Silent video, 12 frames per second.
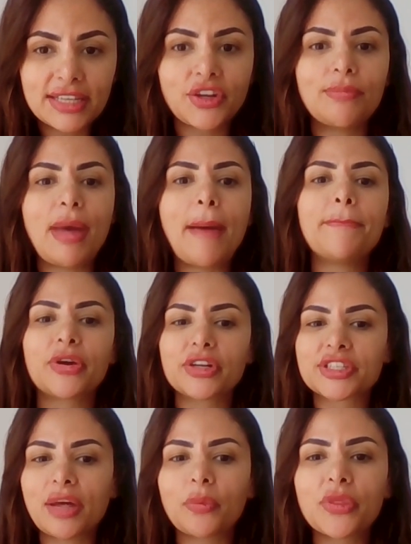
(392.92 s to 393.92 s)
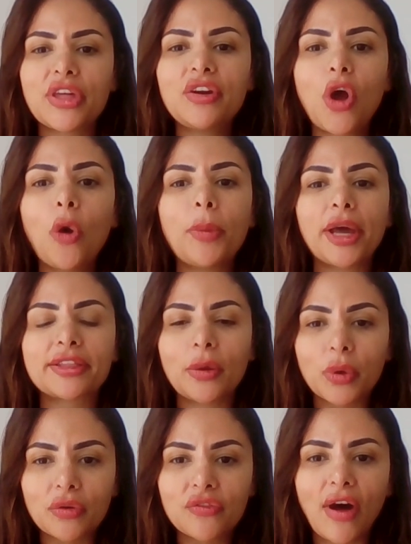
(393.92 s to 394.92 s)
are members that within OPEC that
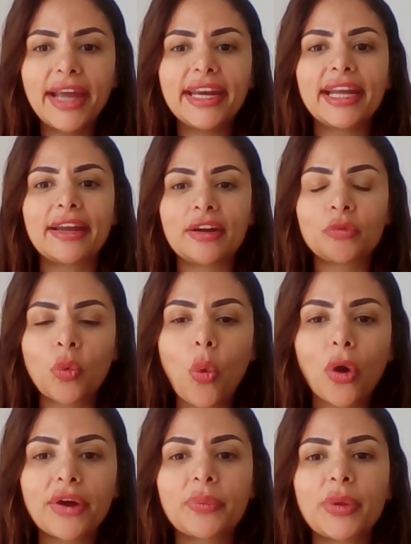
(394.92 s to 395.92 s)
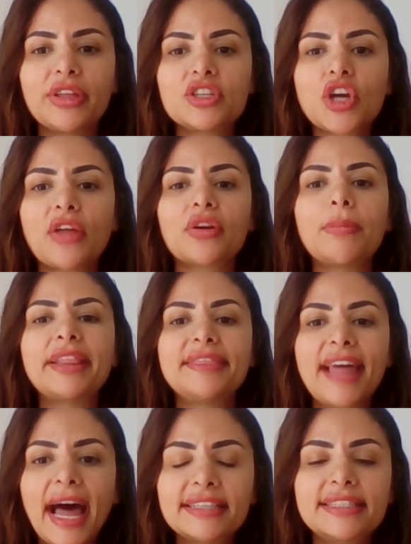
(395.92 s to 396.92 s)
were fighting and at war with each other, but
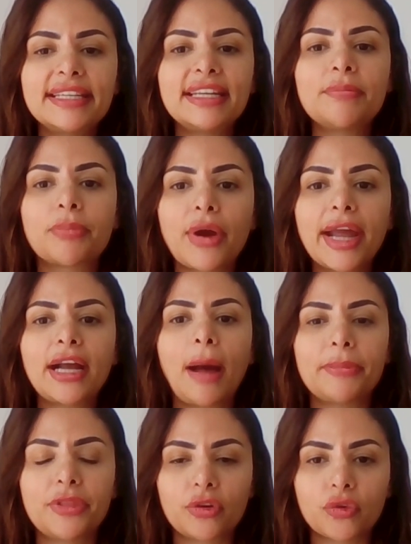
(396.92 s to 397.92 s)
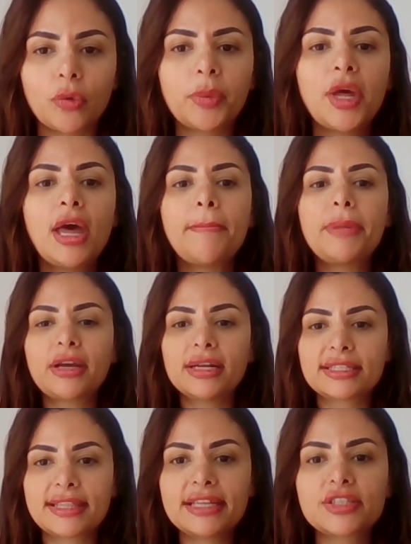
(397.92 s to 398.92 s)
that didn't break up the group
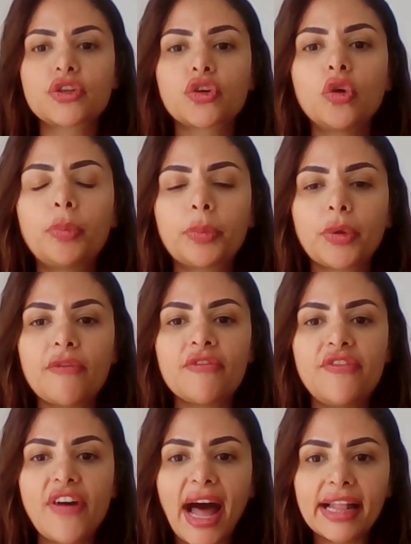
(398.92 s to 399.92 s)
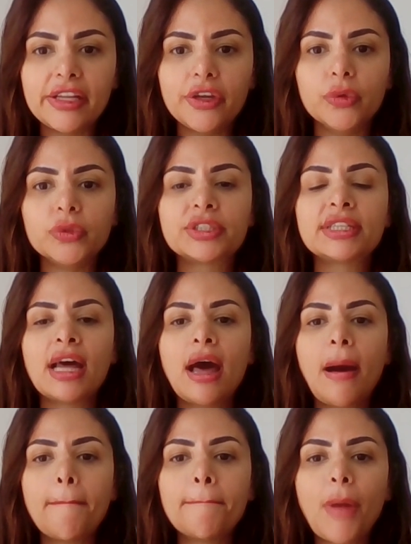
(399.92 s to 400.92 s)
because this group values
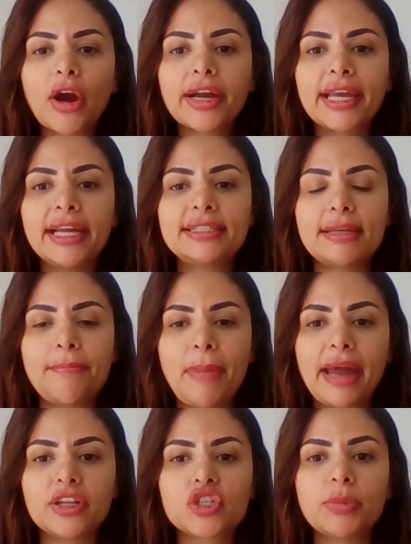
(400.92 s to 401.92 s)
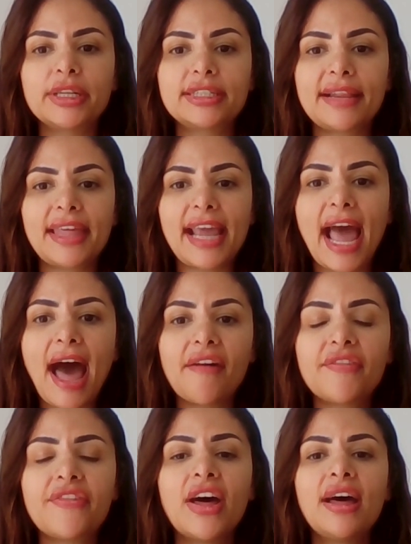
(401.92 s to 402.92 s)
market management, and they have